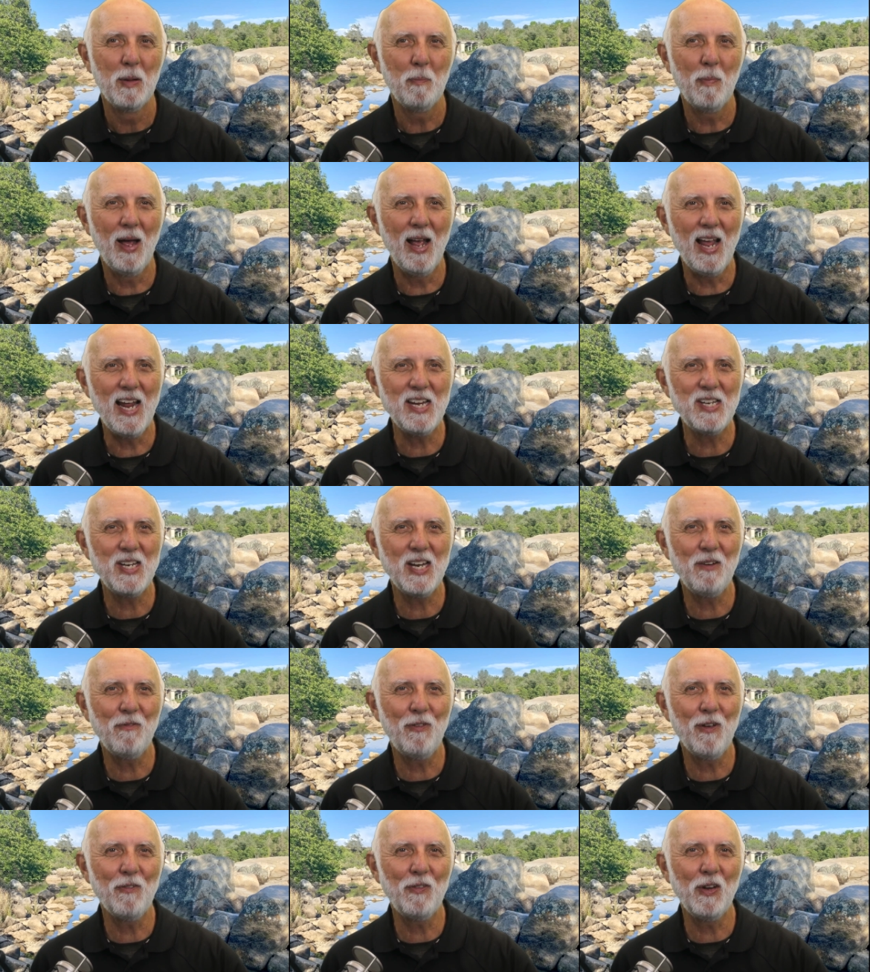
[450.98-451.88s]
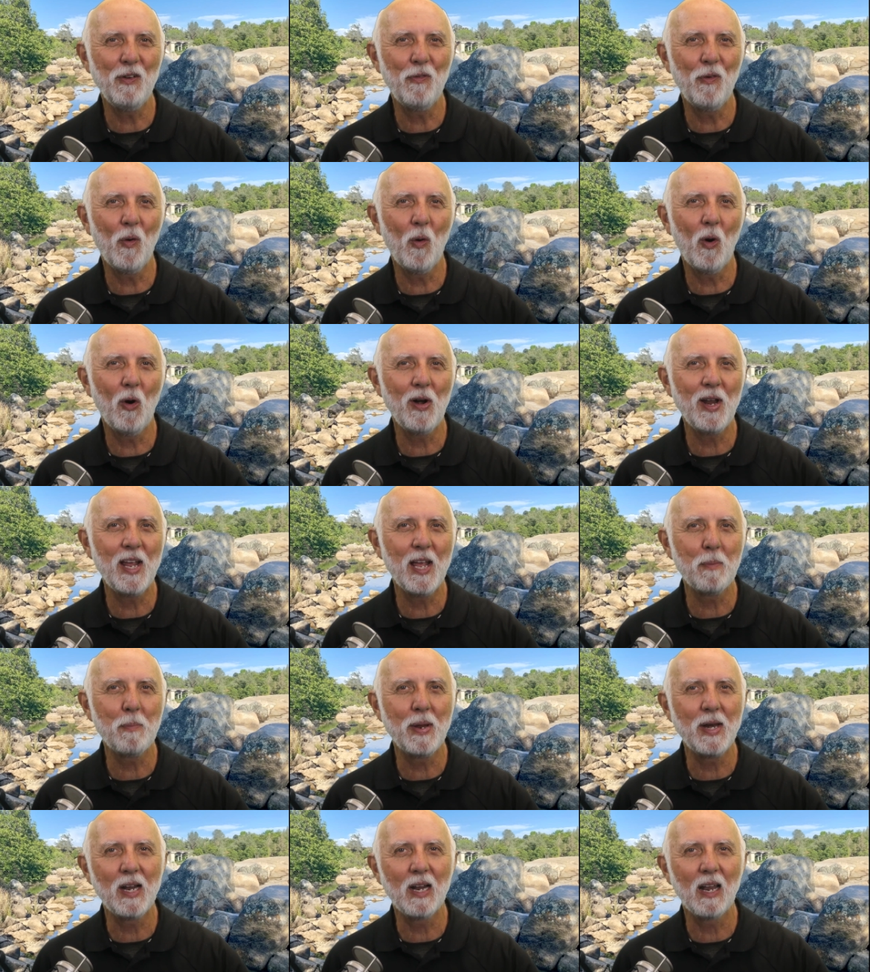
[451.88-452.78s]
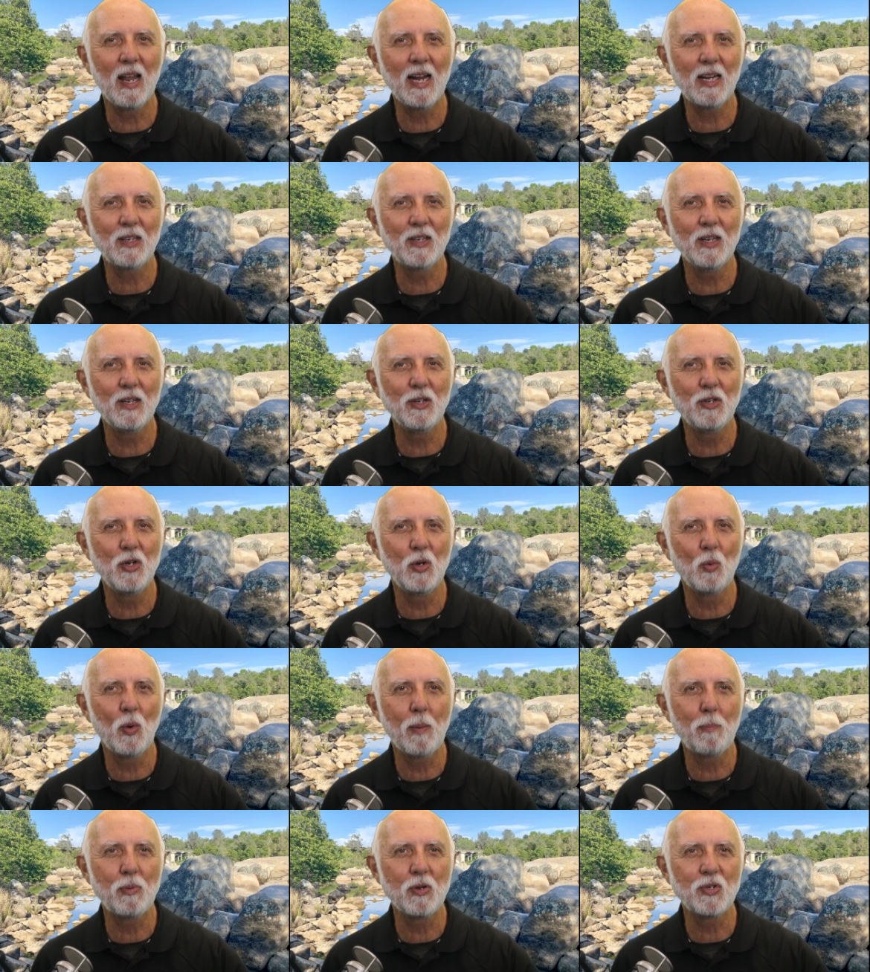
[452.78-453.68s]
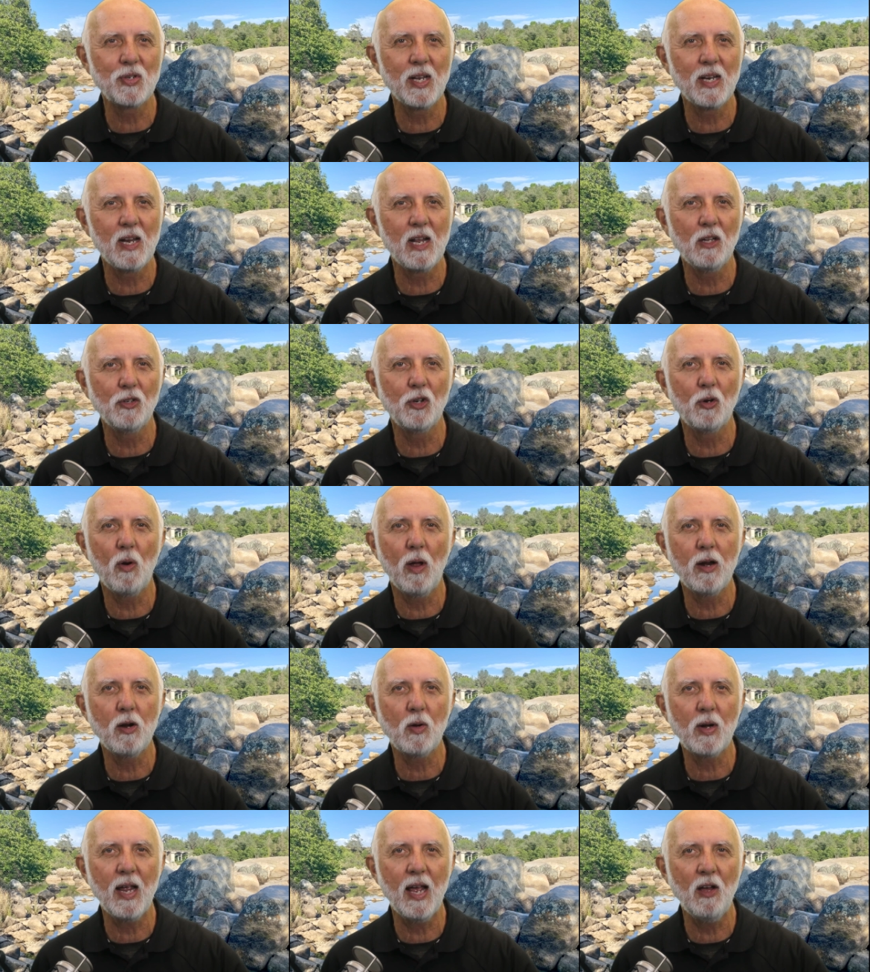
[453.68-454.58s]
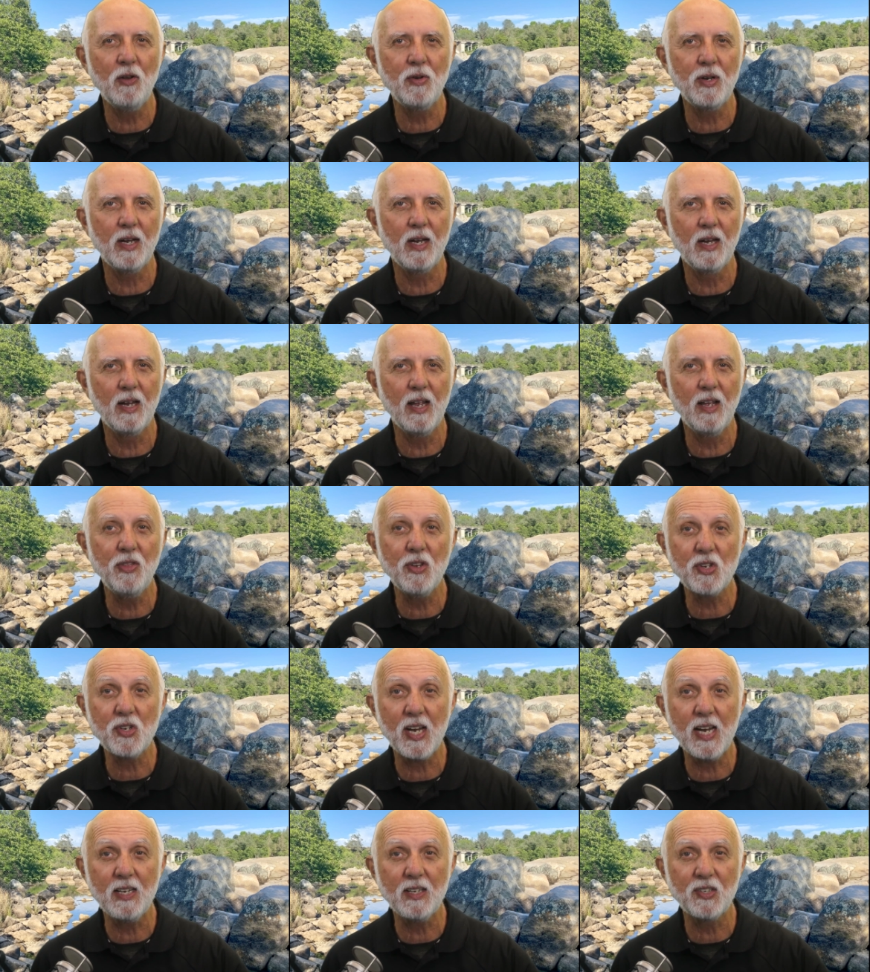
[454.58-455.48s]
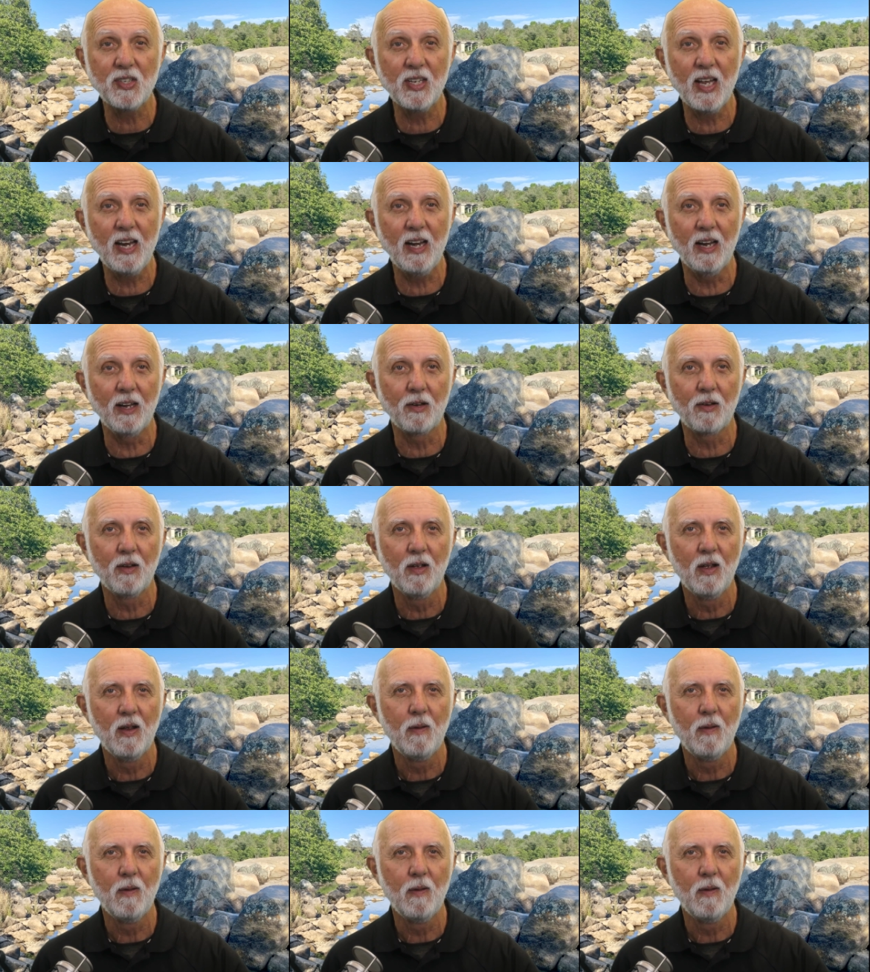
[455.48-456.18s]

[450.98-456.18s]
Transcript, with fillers: By eighteen fifty-four, he had been elected to represent El Dorado County in the state senate,